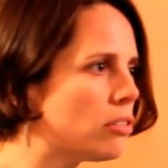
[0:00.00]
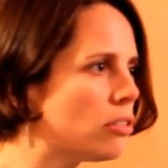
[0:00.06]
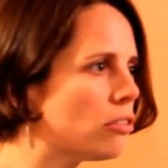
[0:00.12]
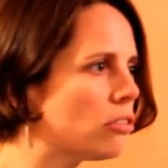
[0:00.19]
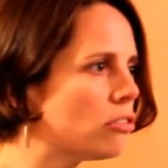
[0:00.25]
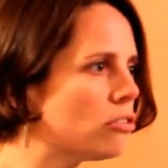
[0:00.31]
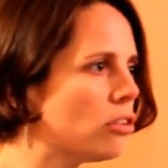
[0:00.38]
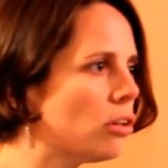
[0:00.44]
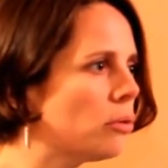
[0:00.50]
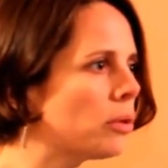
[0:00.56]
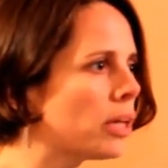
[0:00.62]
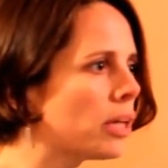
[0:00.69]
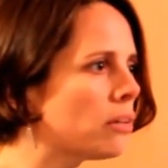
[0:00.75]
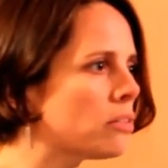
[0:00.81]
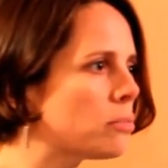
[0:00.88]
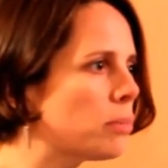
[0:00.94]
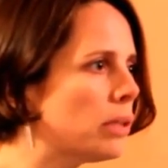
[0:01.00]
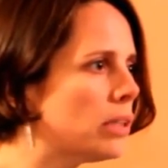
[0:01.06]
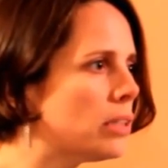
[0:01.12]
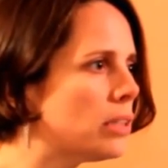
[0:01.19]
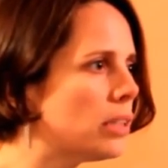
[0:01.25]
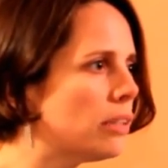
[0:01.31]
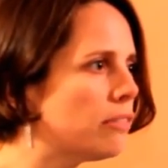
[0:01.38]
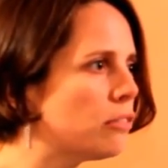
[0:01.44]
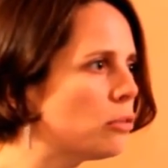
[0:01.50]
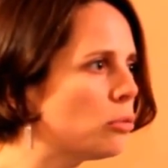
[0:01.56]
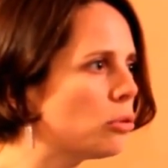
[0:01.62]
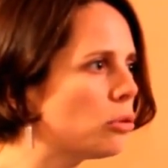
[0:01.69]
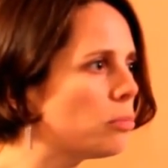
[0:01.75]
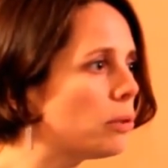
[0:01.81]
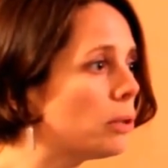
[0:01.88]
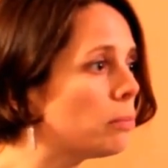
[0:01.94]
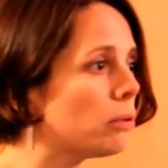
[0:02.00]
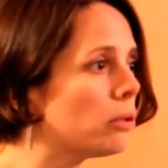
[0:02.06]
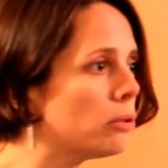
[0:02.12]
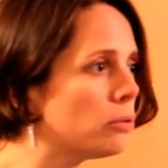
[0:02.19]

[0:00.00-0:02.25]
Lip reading: So there's no accountability for the people